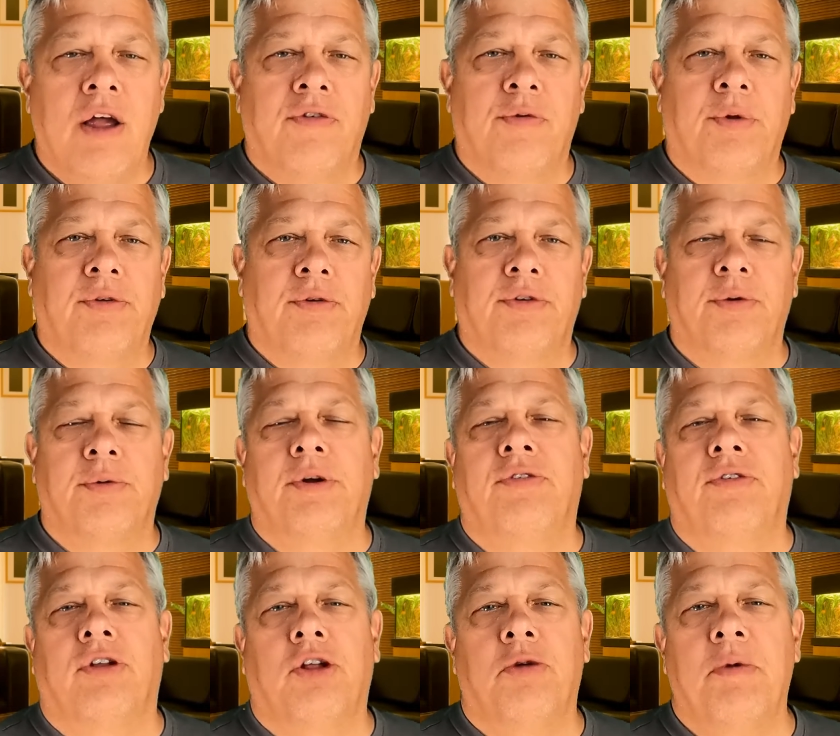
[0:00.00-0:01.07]
So what they're doing
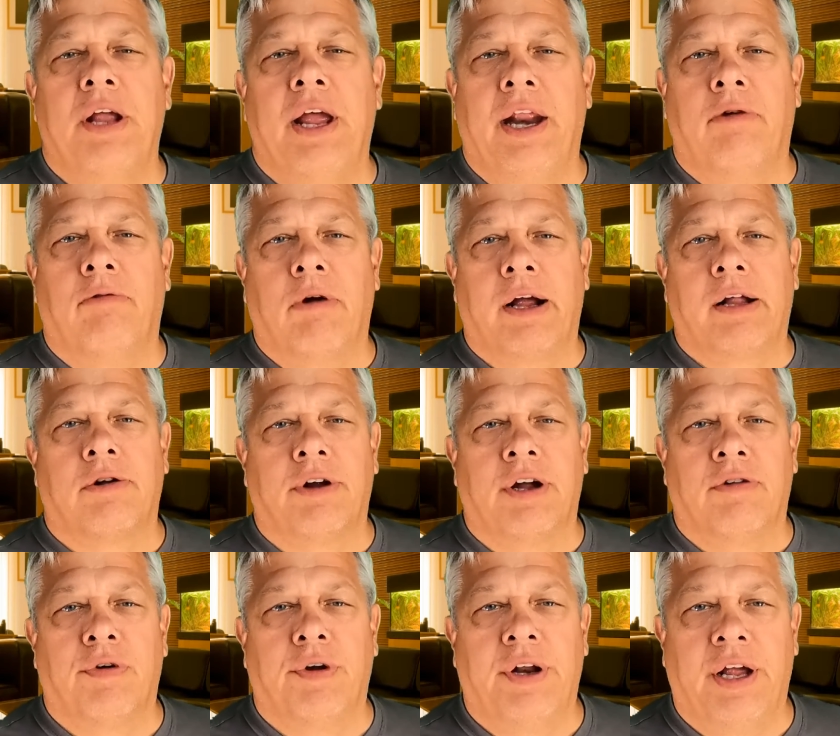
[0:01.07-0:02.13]
is eliminating regular
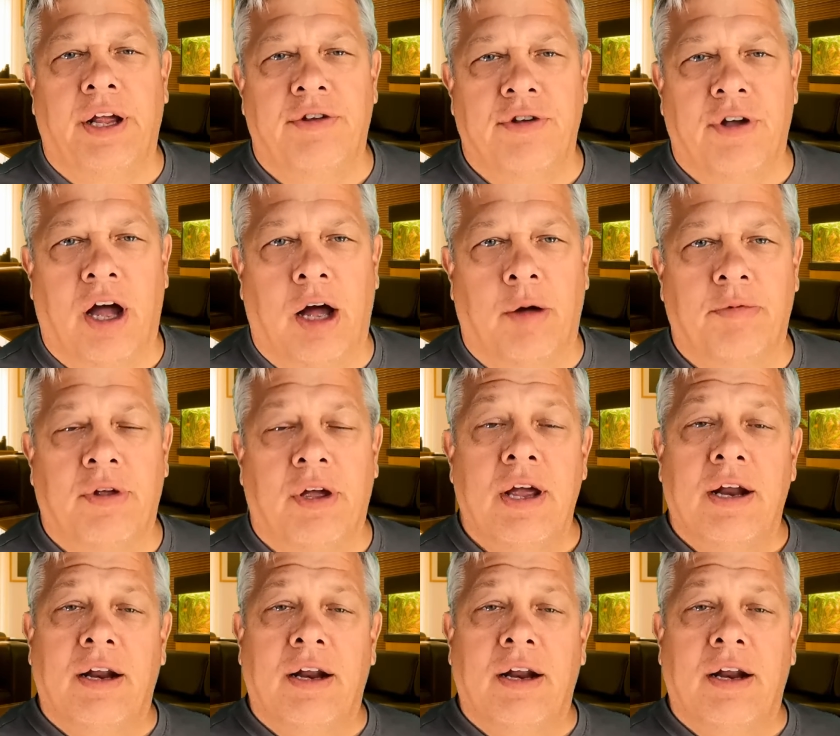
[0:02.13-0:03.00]
everyday jobs.